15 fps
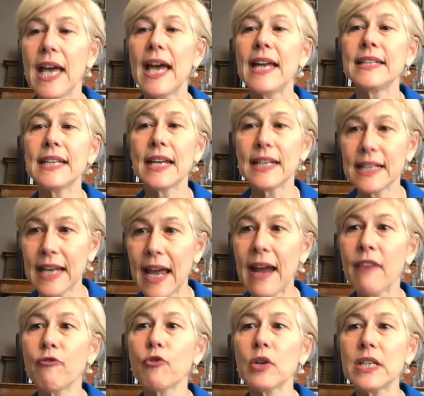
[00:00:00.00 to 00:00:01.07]
and getting
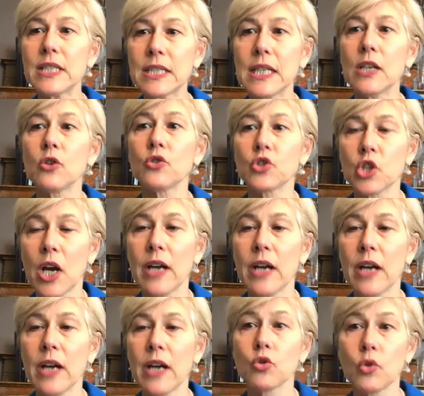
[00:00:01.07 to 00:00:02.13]
every single
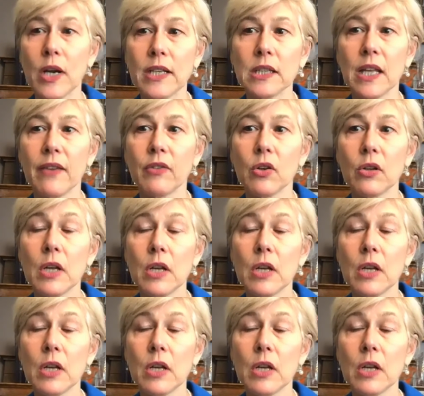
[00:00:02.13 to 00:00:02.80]
child to grade level.